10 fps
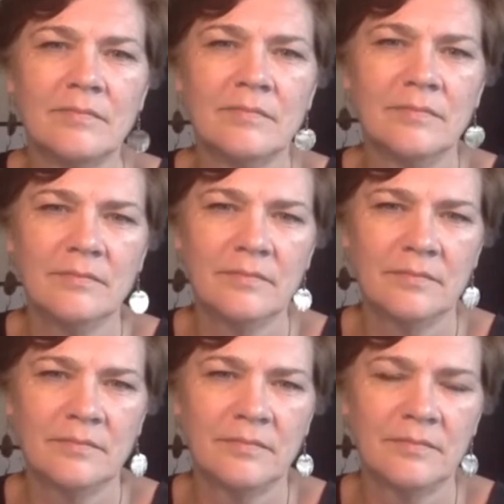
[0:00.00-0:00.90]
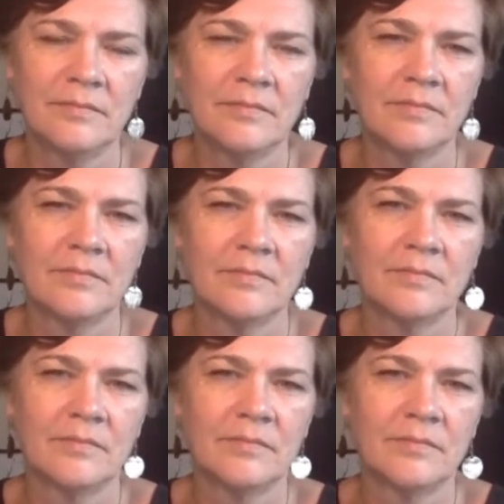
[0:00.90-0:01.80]

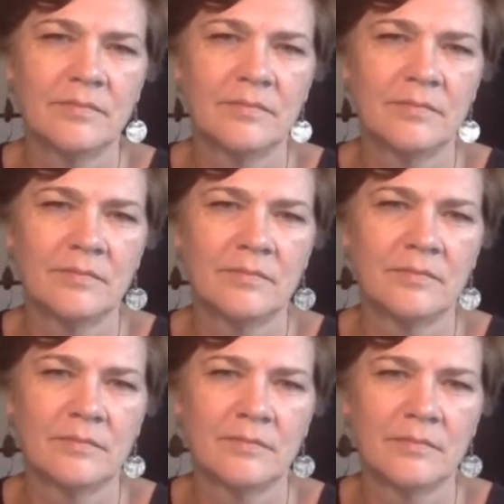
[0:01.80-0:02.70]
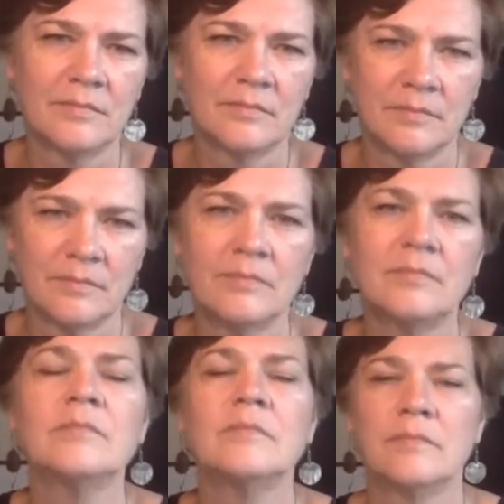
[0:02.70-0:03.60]

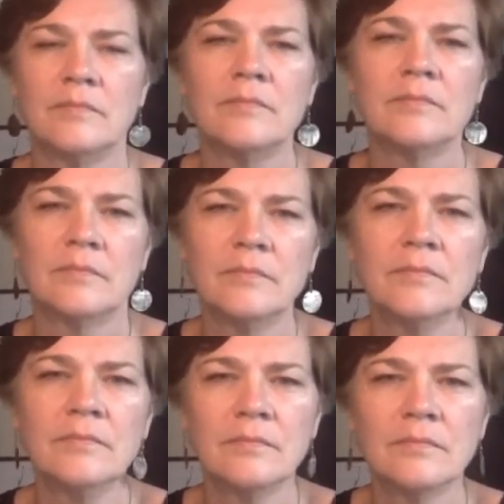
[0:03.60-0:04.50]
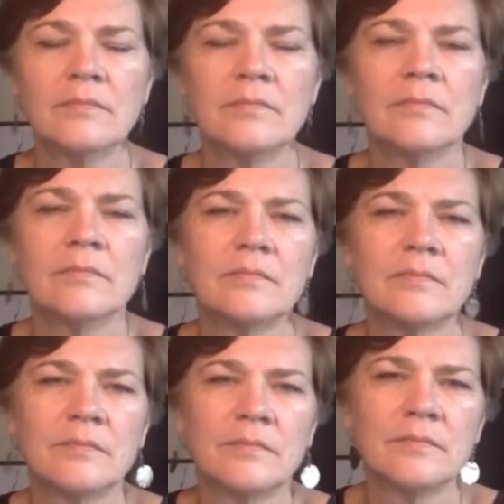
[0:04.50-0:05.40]

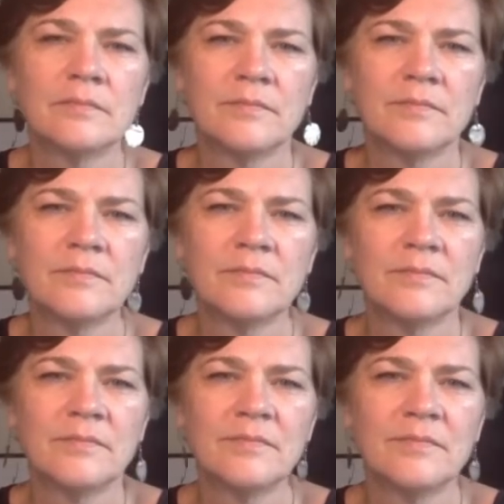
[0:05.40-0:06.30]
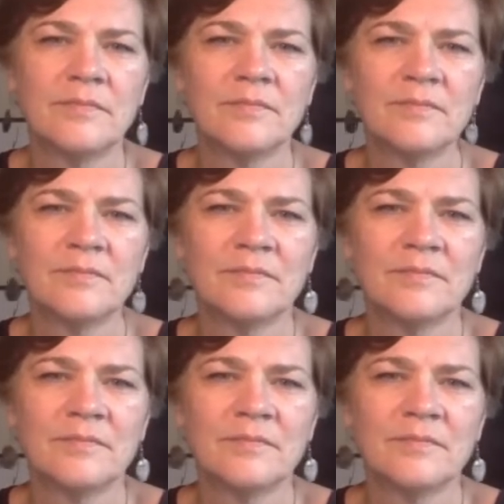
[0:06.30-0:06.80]
(silent)